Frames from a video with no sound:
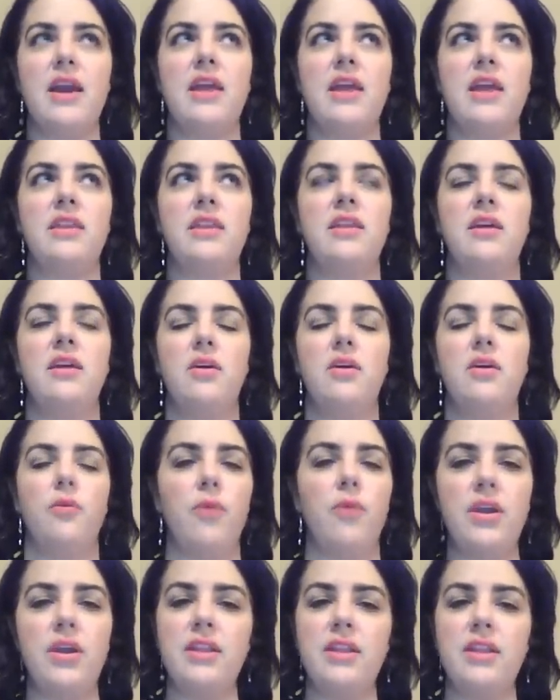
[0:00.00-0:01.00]
and
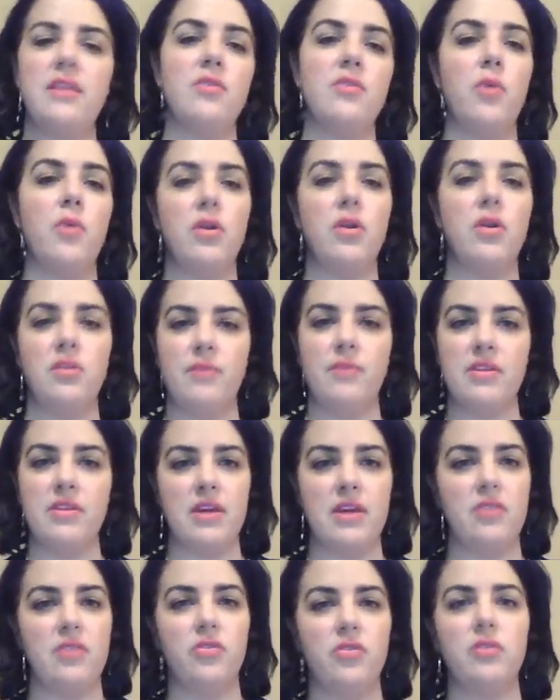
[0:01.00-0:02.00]
one, it doesn't work into my
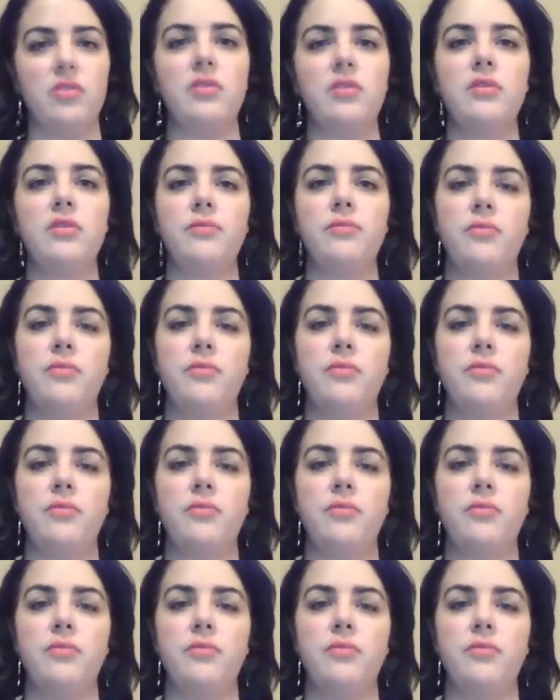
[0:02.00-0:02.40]
schedule,